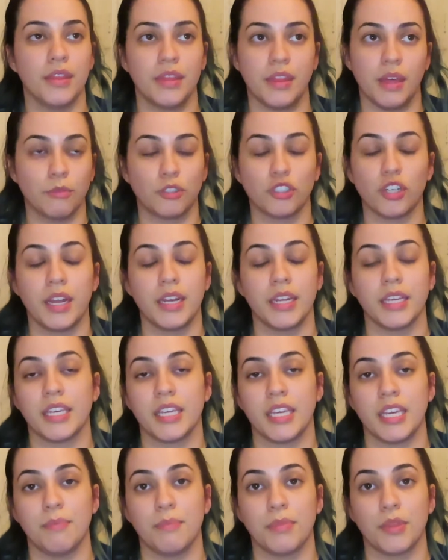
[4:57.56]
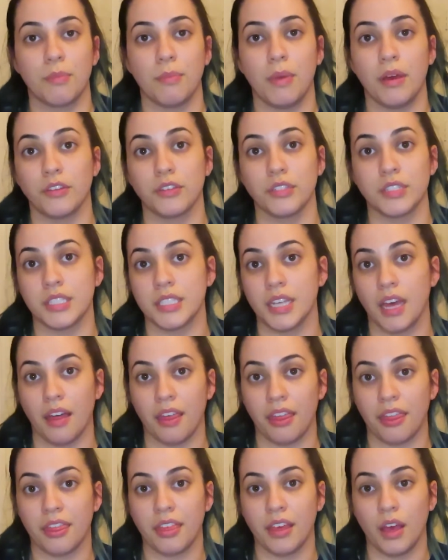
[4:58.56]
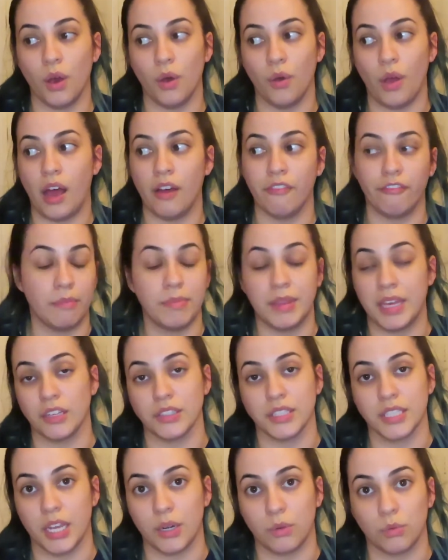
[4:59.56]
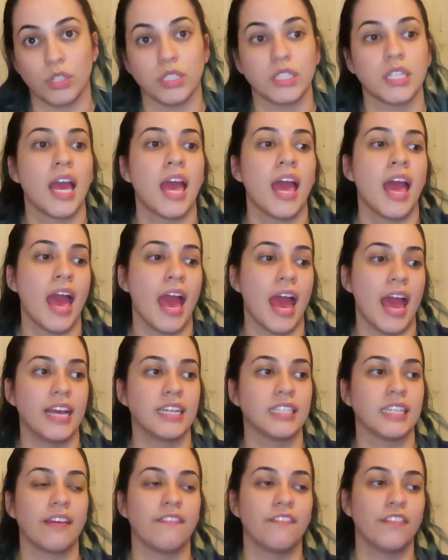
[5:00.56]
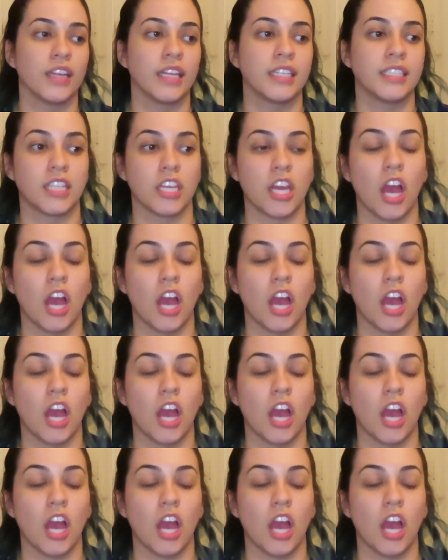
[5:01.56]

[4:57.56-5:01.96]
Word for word: them trying to keep their mother's death uh, uh, from the outside world. And I feel as